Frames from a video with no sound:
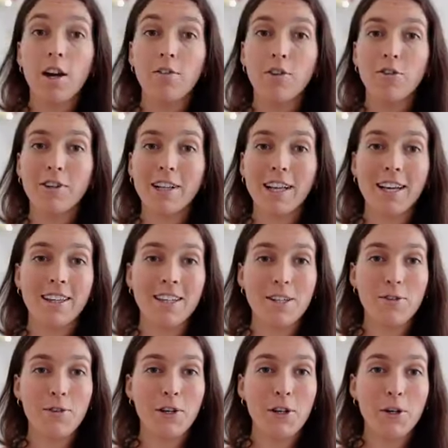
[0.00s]
if you've clicked
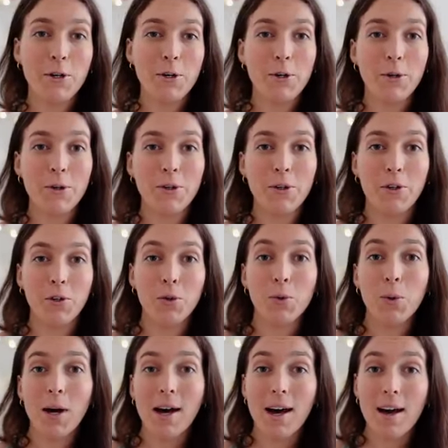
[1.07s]
this video,
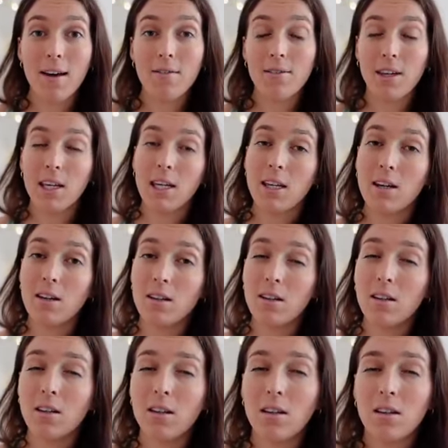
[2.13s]
you have eaten
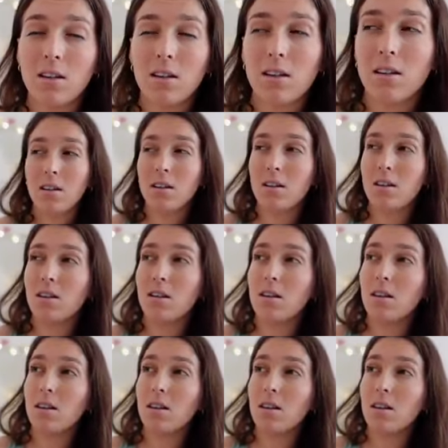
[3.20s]
a